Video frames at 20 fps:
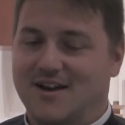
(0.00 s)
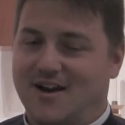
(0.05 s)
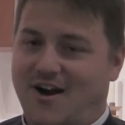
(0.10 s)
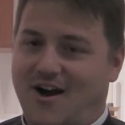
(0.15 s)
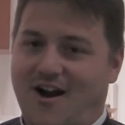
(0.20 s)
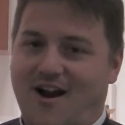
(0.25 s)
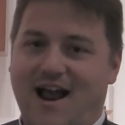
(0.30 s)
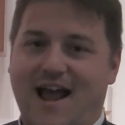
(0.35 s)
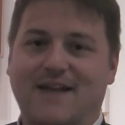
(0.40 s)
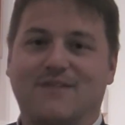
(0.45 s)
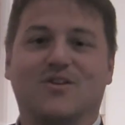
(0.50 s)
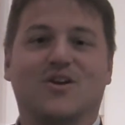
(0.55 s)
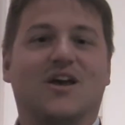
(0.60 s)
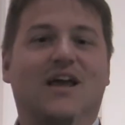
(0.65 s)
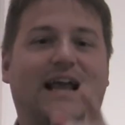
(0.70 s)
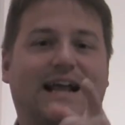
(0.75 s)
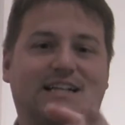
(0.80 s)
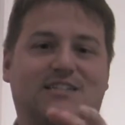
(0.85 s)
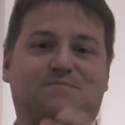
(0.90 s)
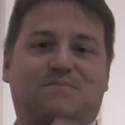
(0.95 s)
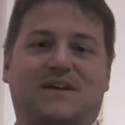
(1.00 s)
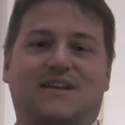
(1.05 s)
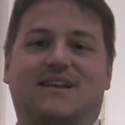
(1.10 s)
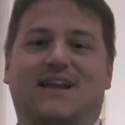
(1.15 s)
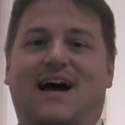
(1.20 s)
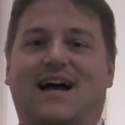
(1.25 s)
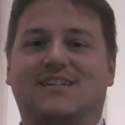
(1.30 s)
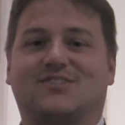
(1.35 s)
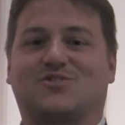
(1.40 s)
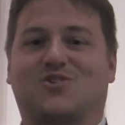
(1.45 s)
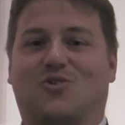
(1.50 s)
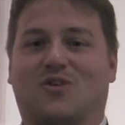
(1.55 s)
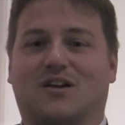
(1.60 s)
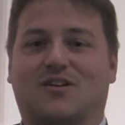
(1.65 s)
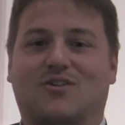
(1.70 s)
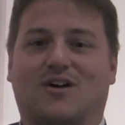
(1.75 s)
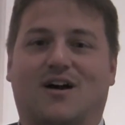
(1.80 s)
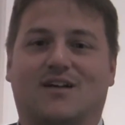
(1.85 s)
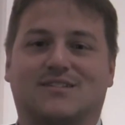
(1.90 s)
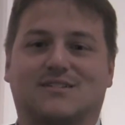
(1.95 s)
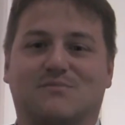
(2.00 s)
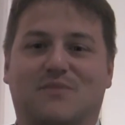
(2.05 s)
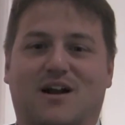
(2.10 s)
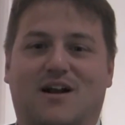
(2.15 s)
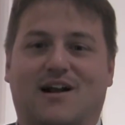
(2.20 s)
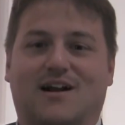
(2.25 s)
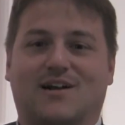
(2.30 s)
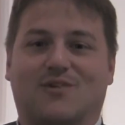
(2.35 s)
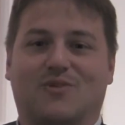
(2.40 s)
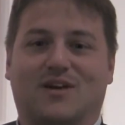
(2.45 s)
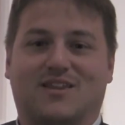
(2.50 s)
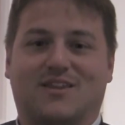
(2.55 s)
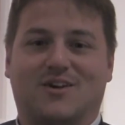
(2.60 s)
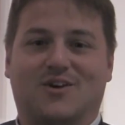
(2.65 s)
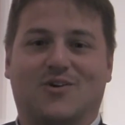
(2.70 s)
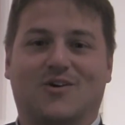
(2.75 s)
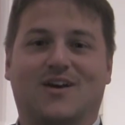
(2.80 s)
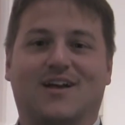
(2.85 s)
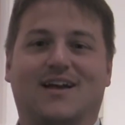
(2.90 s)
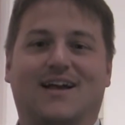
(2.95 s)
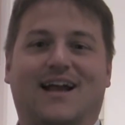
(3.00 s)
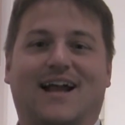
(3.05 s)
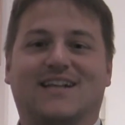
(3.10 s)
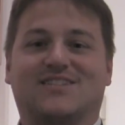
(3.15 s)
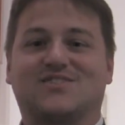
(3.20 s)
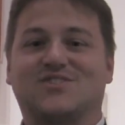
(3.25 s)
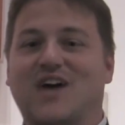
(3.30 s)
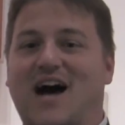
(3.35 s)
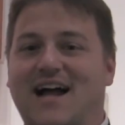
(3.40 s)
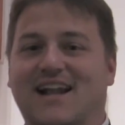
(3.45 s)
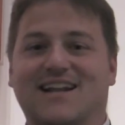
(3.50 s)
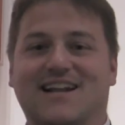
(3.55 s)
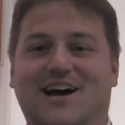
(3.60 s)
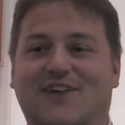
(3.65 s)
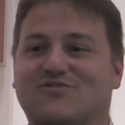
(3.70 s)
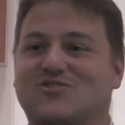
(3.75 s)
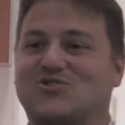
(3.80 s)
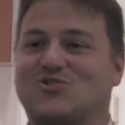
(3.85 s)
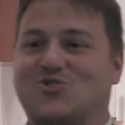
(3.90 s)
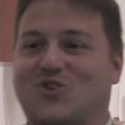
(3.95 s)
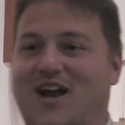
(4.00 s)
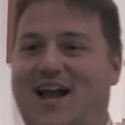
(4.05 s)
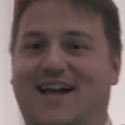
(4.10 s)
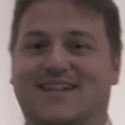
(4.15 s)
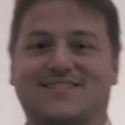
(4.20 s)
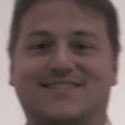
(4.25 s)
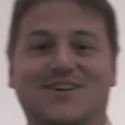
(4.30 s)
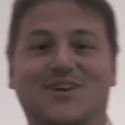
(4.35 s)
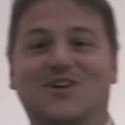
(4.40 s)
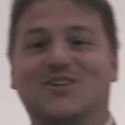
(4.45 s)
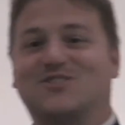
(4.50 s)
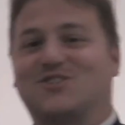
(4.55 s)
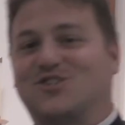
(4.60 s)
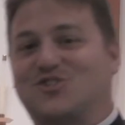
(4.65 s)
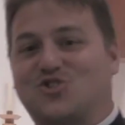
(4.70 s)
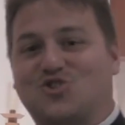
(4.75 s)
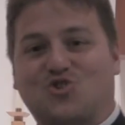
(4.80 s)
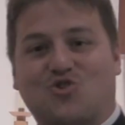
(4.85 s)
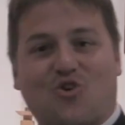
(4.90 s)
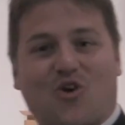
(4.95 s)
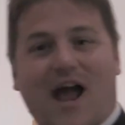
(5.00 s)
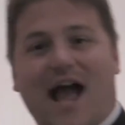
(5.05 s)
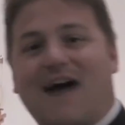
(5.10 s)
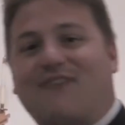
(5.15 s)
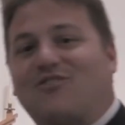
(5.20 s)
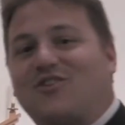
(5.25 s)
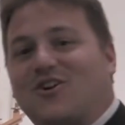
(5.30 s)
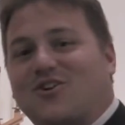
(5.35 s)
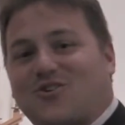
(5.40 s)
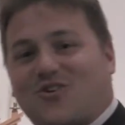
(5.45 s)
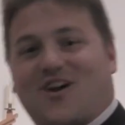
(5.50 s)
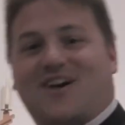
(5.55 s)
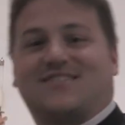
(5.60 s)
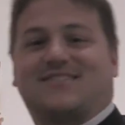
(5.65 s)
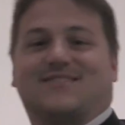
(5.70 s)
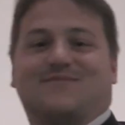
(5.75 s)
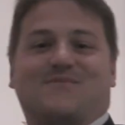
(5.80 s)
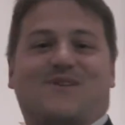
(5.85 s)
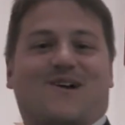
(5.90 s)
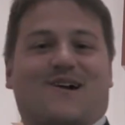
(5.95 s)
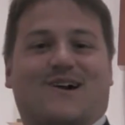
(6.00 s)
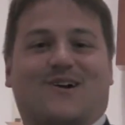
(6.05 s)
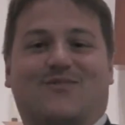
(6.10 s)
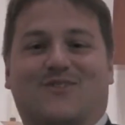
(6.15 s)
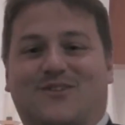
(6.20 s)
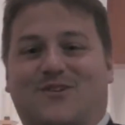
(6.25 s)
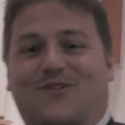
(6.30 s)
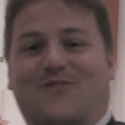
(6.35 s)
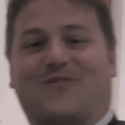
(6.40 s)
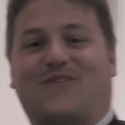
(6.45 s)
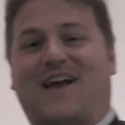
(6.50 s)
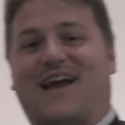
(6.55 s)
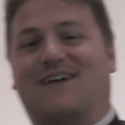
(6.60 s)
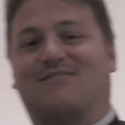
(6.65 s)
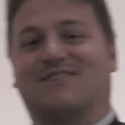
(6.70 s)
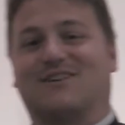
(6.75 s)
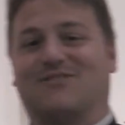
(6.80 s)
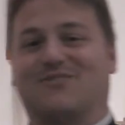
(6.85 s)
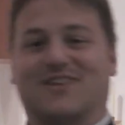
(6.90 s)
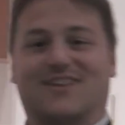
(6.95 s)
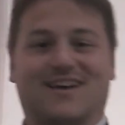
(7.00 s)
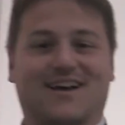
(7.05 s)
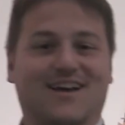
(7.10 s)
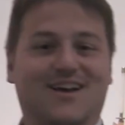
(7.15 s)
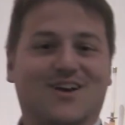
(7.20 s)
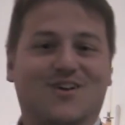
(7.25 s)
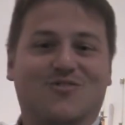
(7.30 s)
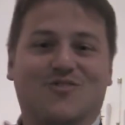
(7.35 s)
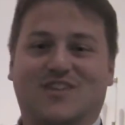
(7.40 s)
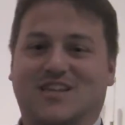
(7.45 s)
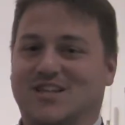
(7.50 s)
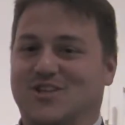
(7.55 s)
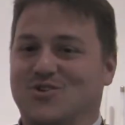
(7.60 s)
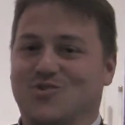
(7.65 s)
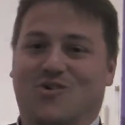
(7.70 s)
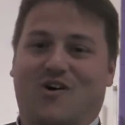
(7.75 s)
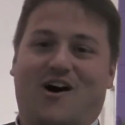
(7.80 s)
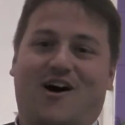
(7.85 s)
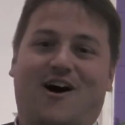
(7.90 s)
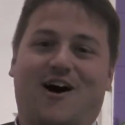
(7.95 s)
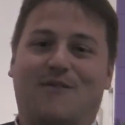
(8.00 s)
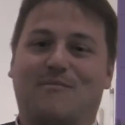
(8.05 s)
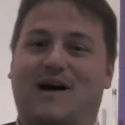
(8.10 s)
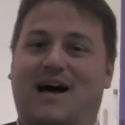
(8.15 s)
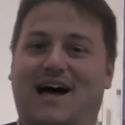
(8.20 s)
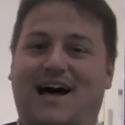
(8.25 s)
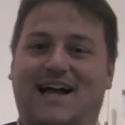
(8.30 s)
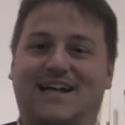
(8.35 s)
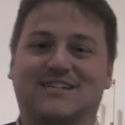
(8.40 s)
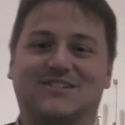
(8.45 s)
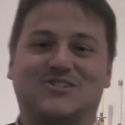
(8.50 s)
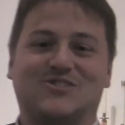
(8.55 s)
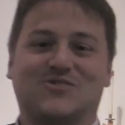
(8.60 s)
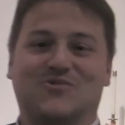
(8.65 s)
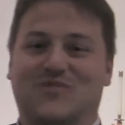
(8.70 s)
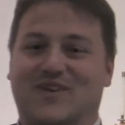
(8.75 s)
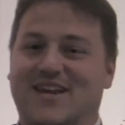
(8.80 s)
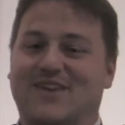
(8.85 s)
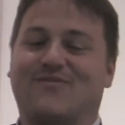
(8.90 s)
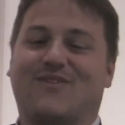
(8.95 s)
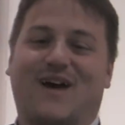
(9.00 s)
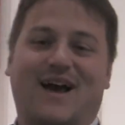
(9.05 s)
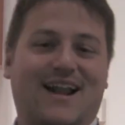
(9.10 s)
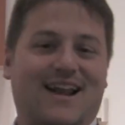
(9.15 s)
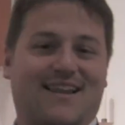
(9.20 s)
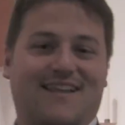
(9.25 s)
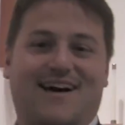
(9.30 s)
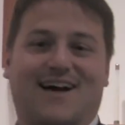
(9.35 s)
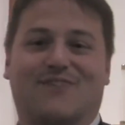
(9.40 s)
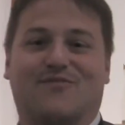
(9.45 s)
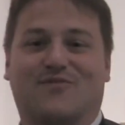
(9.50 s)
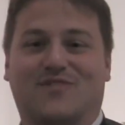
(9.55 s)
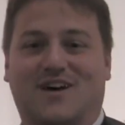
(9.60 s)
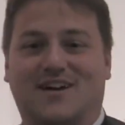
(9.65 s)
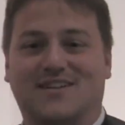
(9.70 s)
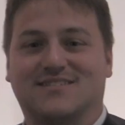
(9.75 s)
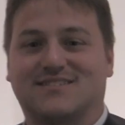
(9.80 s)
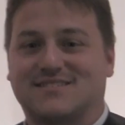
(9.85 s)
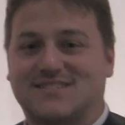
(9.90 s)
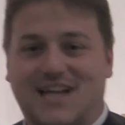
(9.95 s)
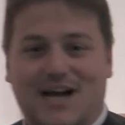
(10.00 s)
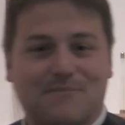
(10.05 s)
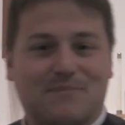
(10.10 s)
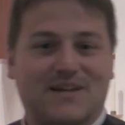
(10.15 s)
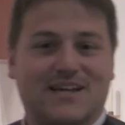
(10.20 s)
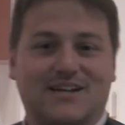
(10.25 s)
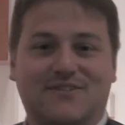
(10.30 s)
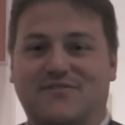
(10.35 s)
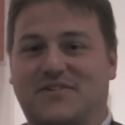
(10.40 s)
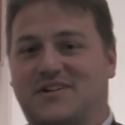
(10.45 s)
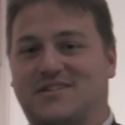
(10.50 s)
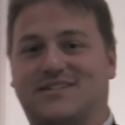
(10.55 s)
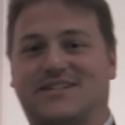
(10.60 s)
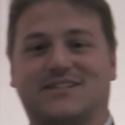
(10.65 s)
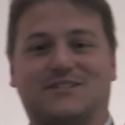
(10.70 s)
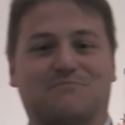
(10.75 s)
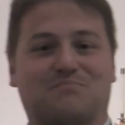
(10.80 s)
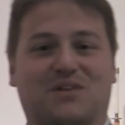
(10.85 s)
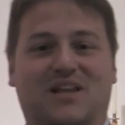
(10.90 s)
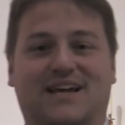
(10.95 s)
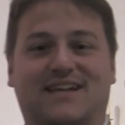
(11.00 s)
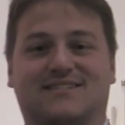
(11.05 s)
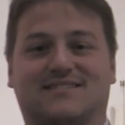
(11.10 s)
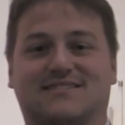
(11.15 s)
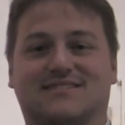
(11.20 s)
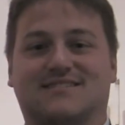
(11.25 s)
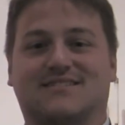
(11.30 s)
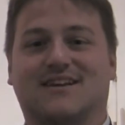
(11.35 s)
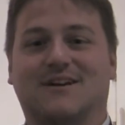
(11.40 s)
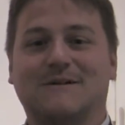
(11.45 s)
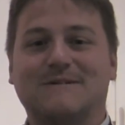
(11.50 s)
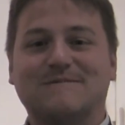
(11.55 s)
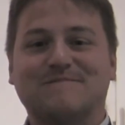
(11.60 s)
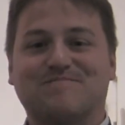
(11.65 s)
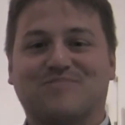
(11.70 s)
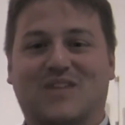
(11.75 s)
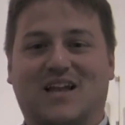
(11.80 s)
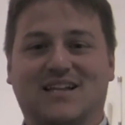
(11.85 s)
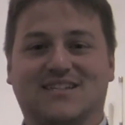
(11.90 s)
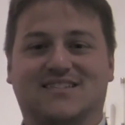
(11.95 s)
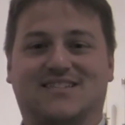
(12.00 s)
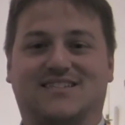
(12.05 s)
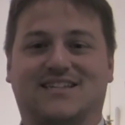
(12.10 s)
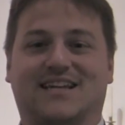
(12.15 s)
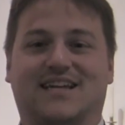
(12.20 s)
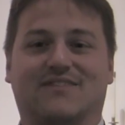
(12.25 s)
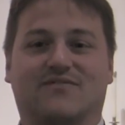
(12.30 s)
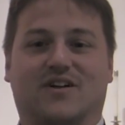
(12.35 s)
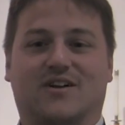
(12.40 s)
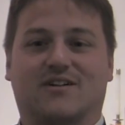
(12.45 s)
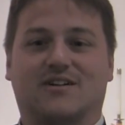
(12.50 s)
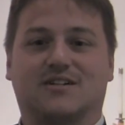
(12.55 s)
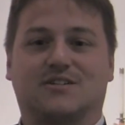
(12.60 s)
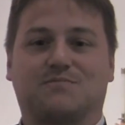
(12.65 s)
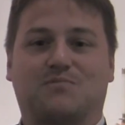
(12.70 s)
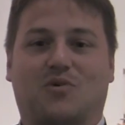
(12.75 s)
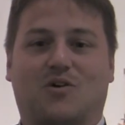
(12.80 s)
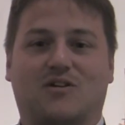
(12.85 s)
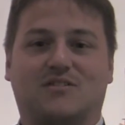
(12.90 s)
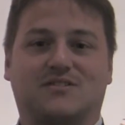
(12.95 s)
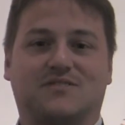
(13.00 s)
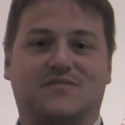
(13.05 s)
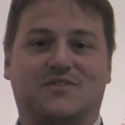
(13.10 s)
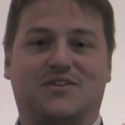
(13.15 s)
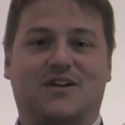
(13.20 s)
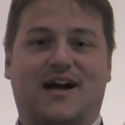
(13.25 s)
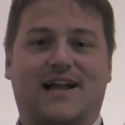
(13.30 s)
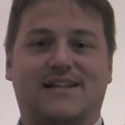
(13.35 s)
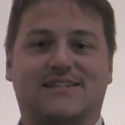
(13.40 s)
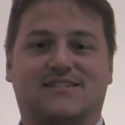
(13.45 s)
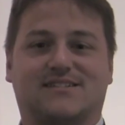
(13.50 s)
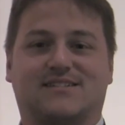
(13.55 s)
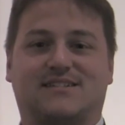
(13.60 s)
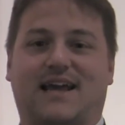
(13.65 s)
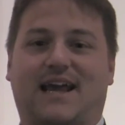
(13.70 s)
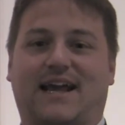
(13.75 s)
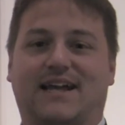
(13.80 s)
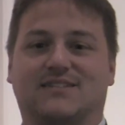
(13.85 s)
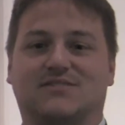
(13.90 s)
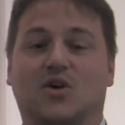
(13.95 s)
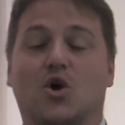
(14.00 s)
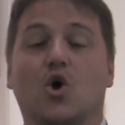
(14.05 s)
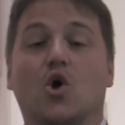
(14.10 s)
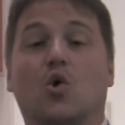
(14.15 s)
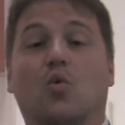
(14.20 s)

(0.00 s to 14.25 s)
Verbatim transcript: All right, it's been nice going across America with you. It's not enough stress to travel across America with your family with a, with a U-Haul behind you. We've had a lot of fun stopping in various places and seeing various parts of the United States.